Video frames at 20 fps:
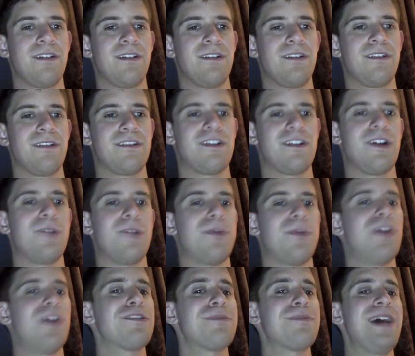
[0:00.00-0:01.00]
So,
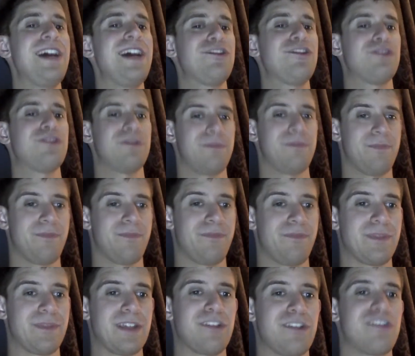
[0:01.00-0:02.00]
post match,
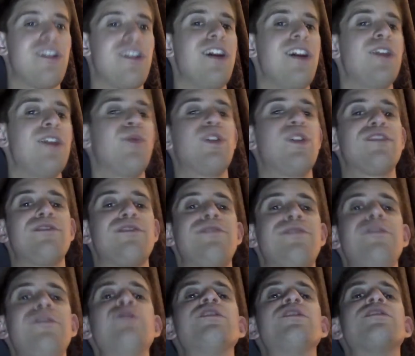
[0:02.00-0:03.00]
Charlotte was
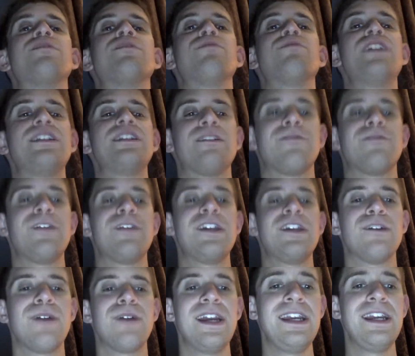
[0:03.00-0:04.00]
refusing to break the
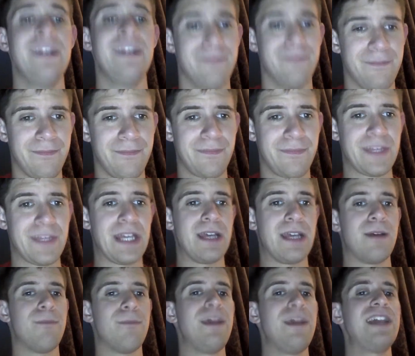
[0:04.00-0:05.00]
figure eight.
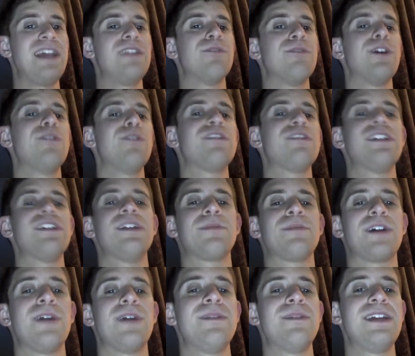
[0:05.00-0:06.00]
Mandy Rose ended up
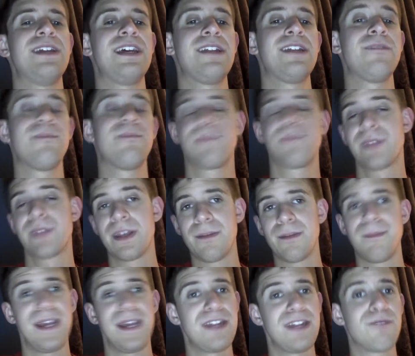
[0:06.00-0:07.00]
coming in.
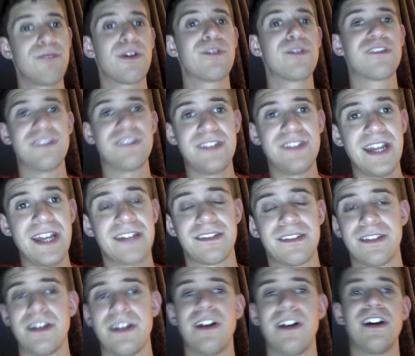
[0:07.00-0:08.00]
Mandy Rose
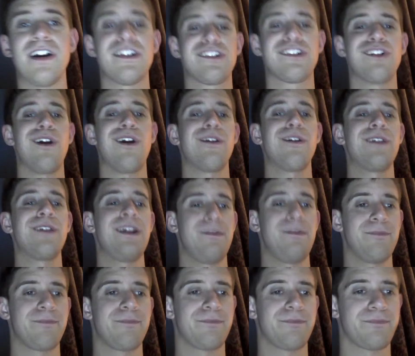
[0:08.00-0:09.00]
decked uh, Charlotte.
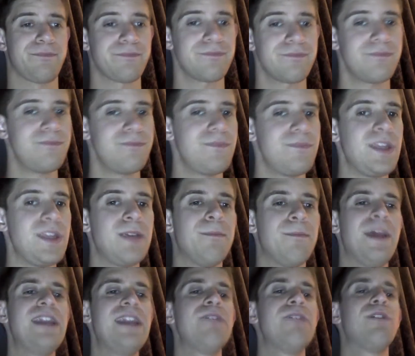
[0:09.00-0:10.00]

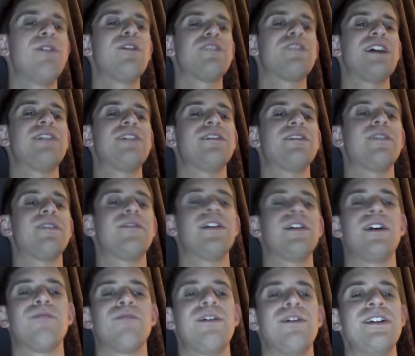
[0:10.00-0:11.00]
Mandy Rose then delivered
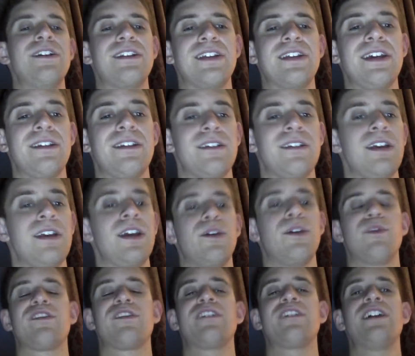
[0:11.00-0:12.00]
a running kick,
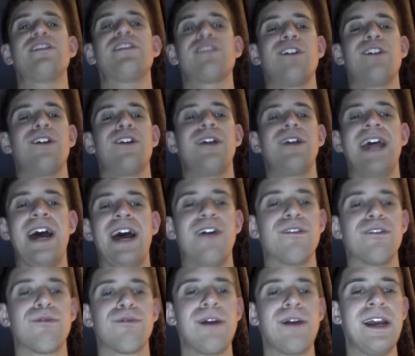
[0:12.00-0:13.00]
which sent Charlotte out
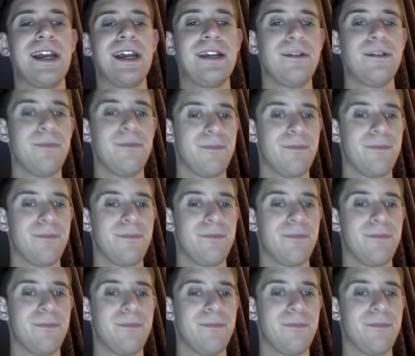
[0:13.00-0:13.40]
of the ring.